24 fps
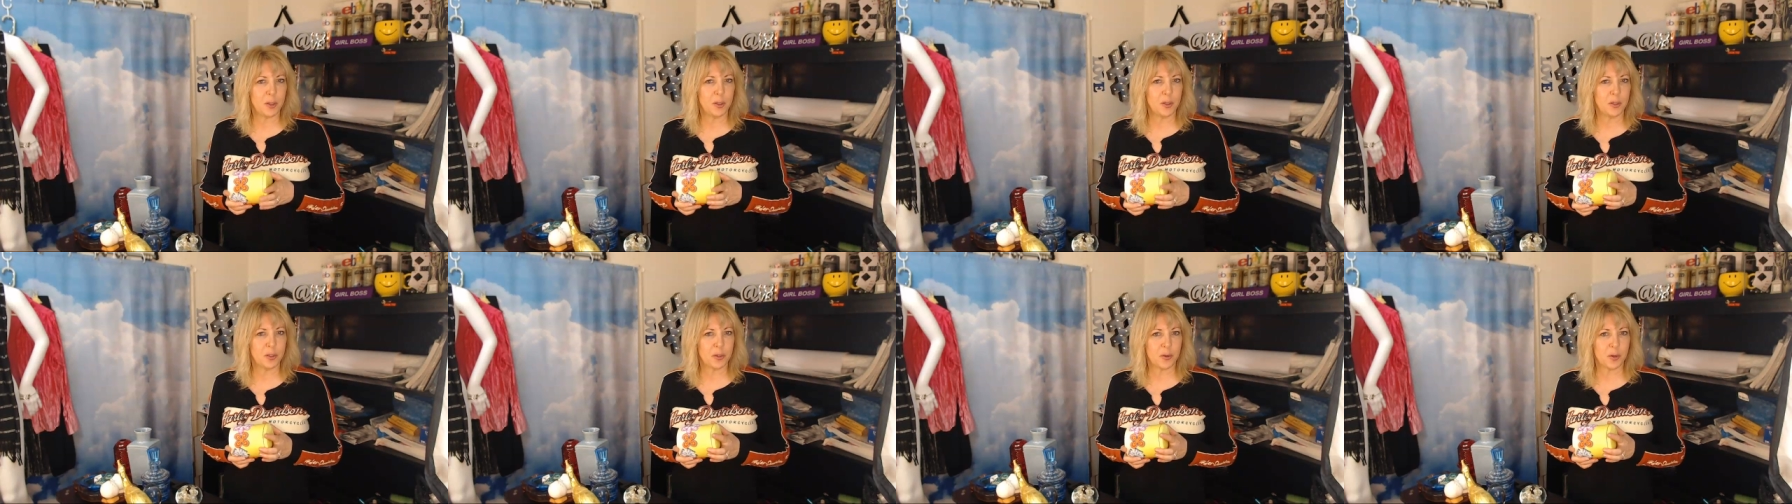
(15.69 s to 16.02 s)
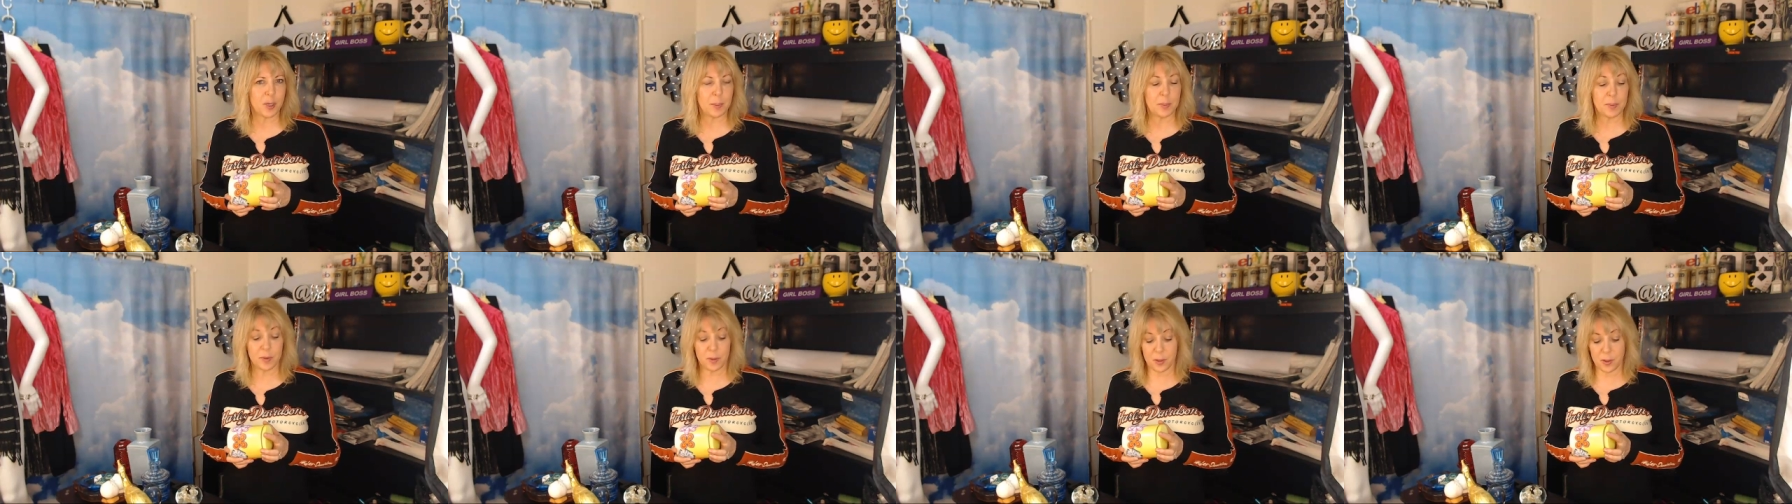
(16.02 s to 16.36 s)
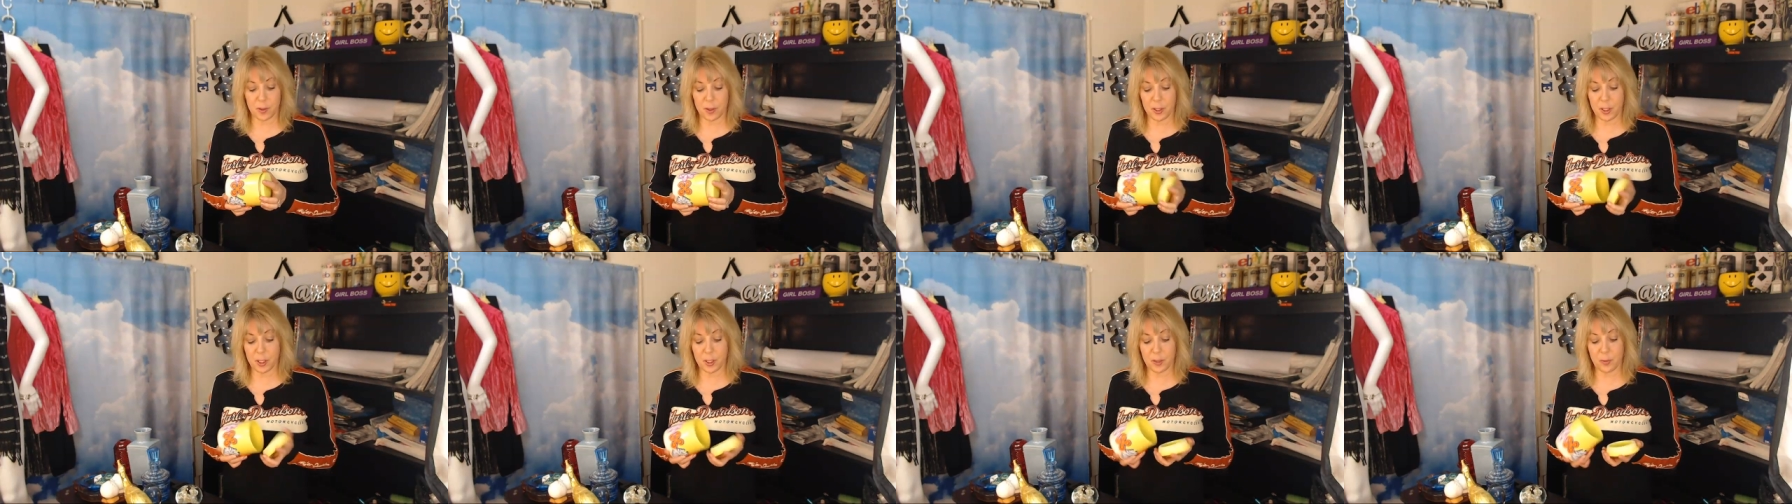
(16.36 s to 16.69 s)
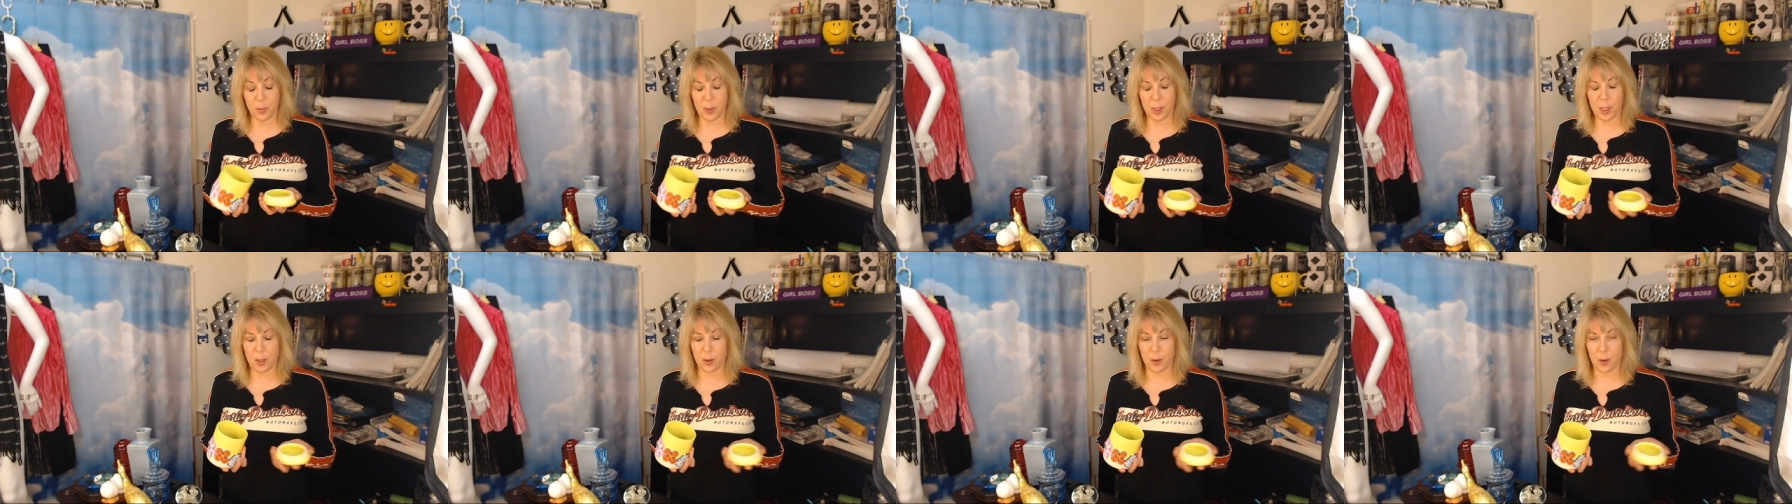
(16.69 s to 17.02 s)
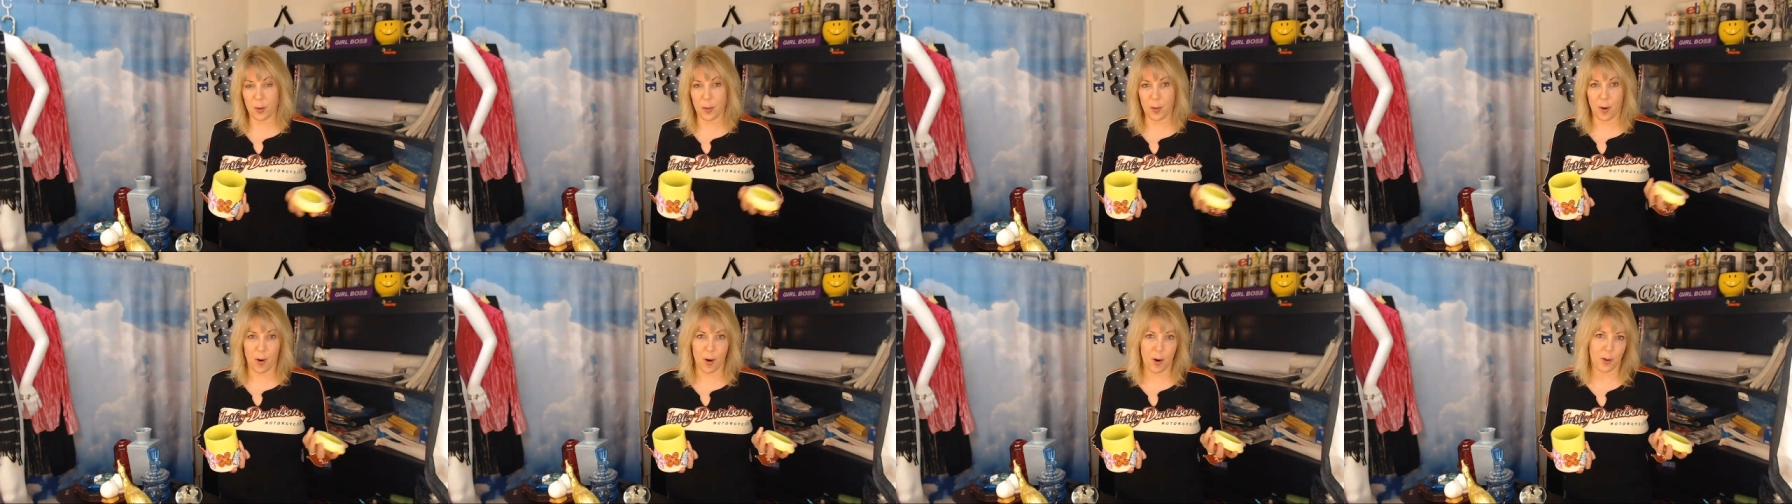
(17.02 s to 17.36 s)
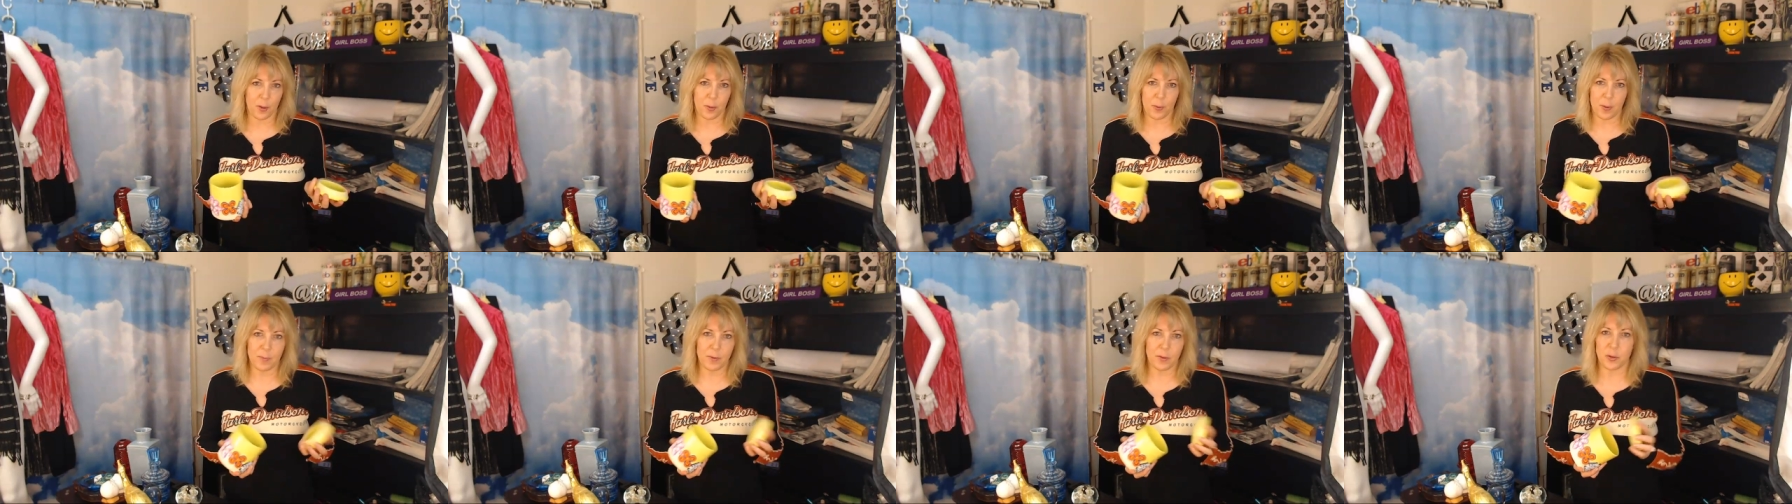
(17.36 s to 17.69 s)
few trips to the Goodwill or the
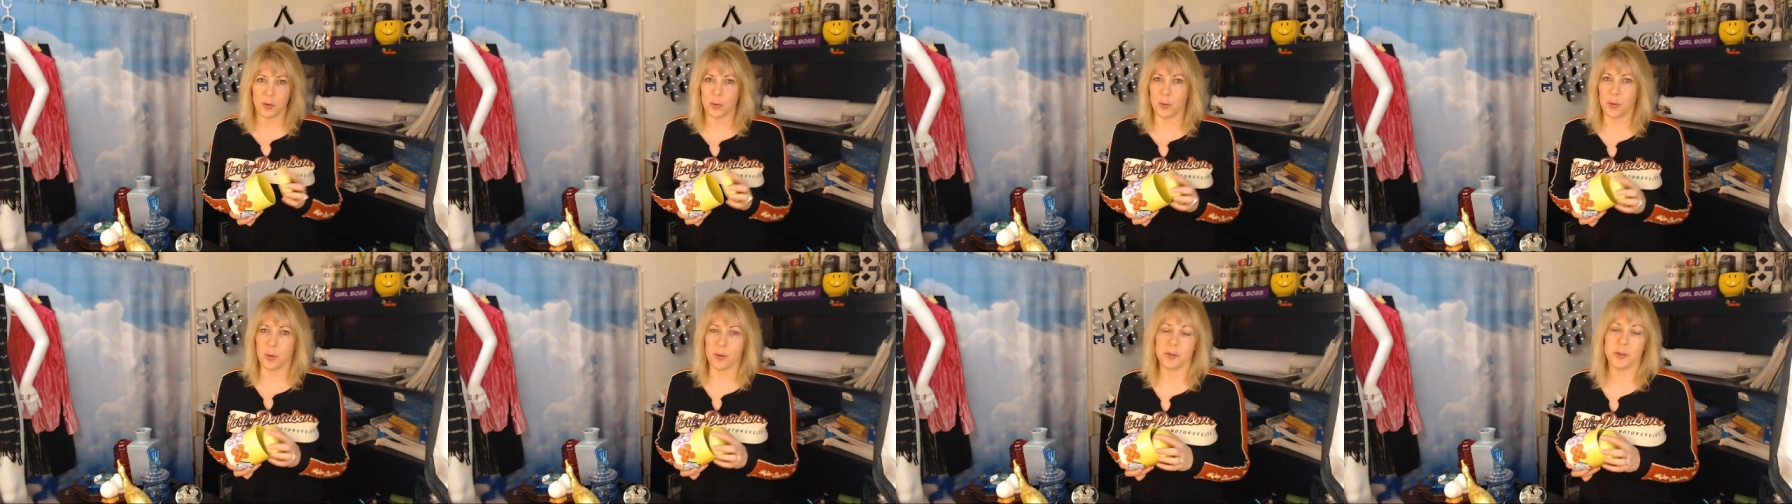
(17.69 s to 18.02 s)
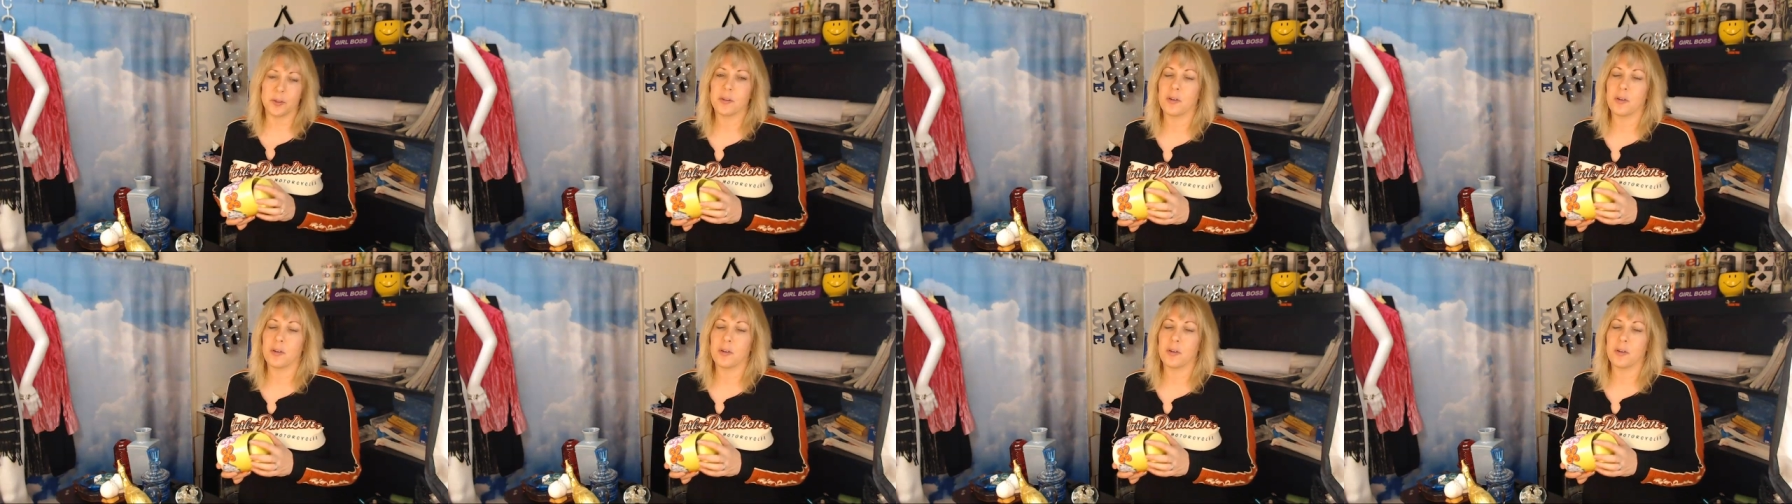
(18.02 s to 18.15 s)
ARC thrift stores